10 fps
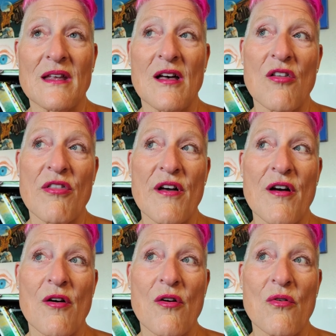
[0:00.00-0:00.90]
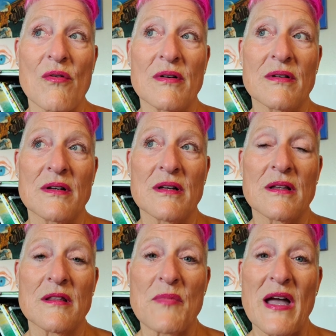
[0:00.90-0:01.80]
Although
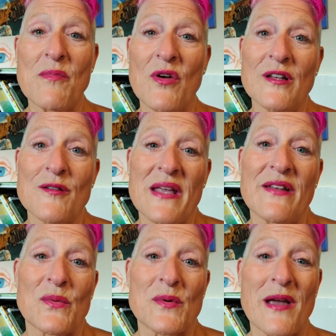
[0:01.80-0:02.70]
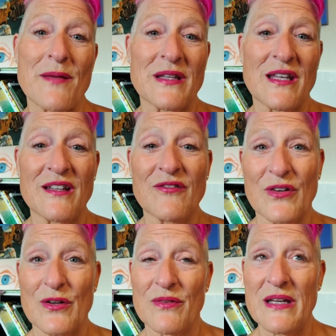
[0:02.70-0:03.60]
the bipolar meds were probably good
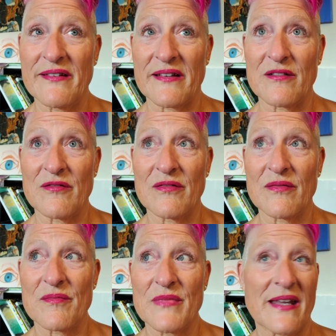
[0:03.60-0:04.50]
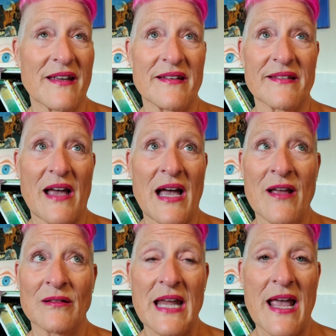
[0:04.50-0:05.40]
for a reason because I
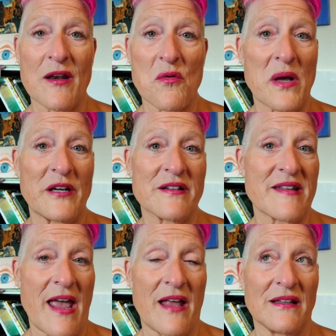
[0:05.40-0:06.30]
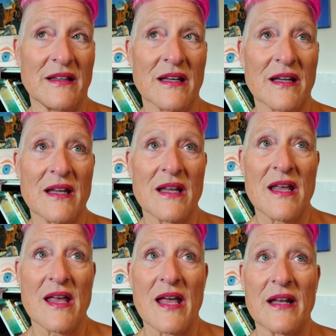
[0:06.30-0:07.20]
only had a 1 or 10
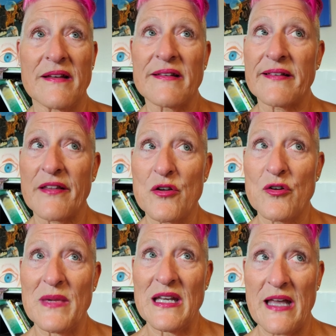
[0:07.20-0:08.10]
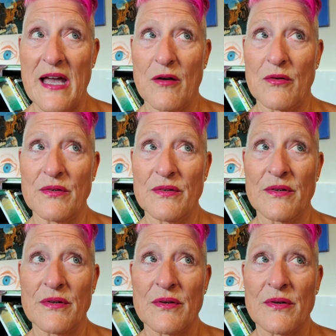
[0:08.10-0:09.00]
and it slowed me down
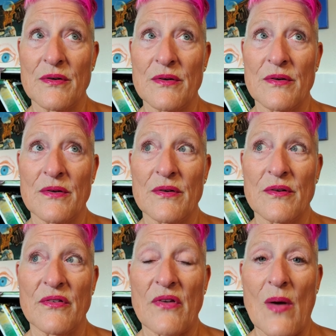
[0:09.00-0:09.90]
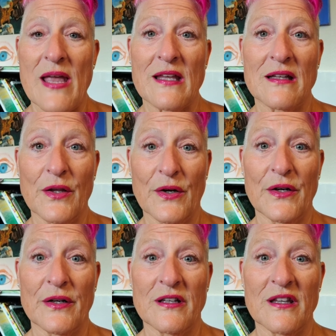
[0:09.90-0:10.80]
so I could
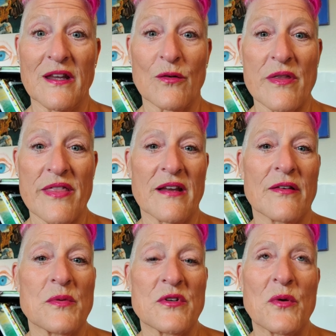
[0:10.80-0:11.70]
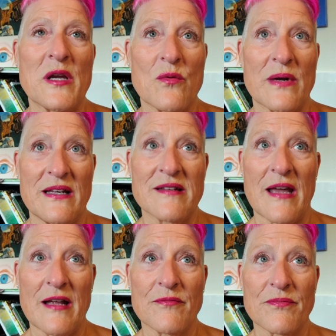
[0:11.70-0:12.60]
learn there were things between 1 and
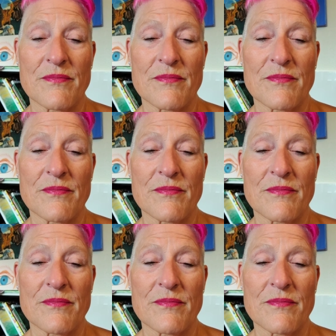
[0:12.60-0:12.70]
10.